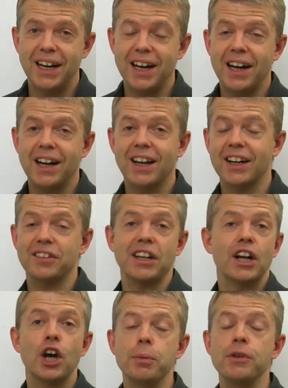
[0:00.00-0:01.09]
Uh, like I
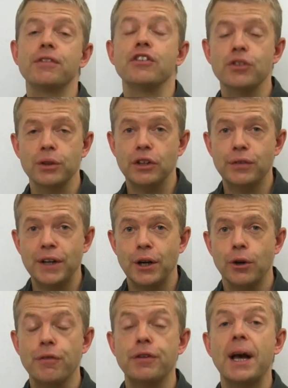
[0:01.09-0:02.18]
said, I hope you've enjoyed this
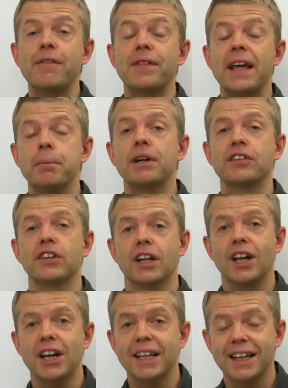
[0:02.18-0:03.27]
video a lot. If you have, then press a
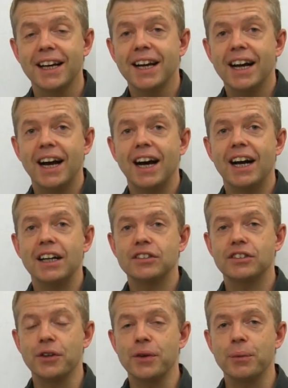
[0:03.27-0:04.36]
like uh,
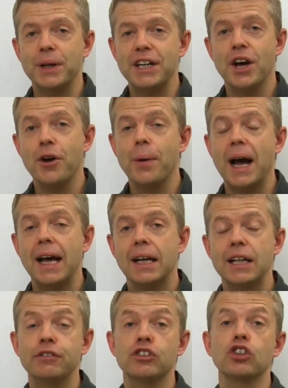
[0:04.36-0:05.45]
so that we know,
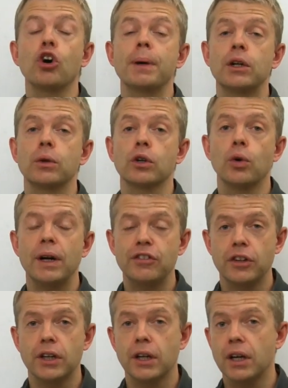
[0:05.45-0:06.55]
and leave us a comment or a
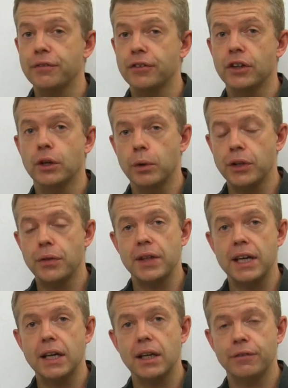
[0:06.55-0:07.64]
question. I'd love to know what you
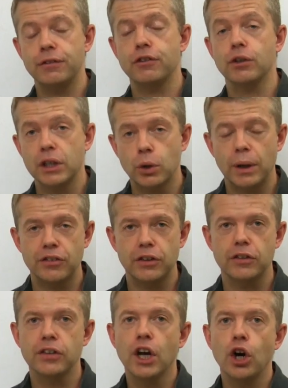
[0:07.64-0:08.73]
think, and if you've got any
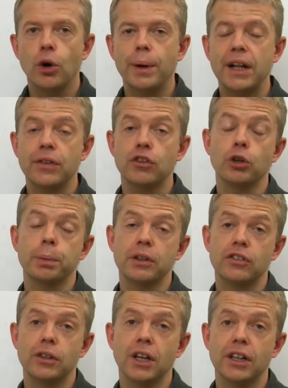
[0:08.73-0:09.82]
questions or any other
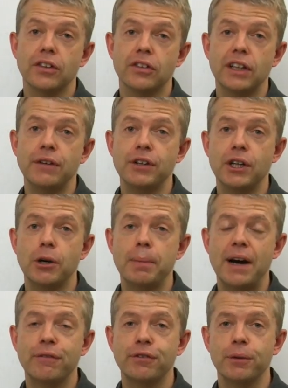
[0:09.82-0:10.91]
topics you'd like to see a video
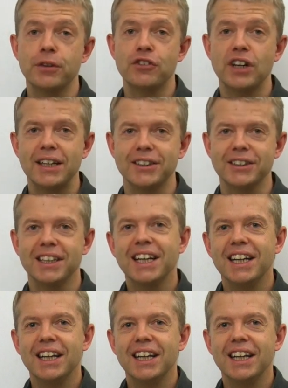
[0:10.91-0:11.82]
about from the channel.